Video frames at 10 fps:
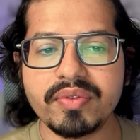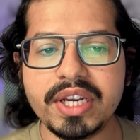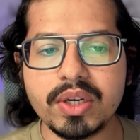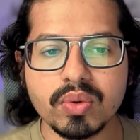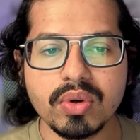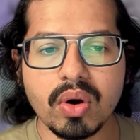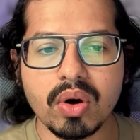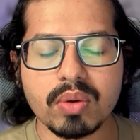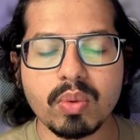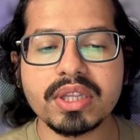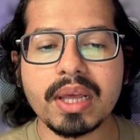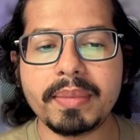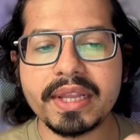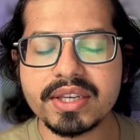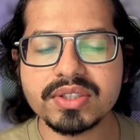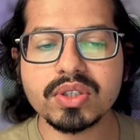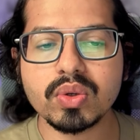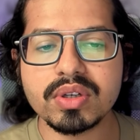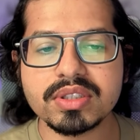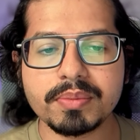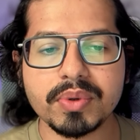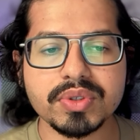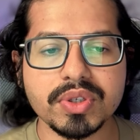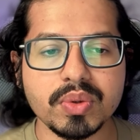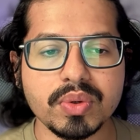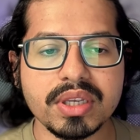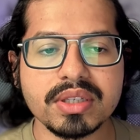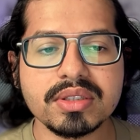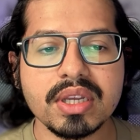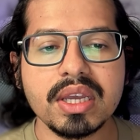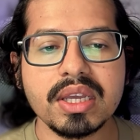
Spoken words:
do, or what the application code is supposed to do is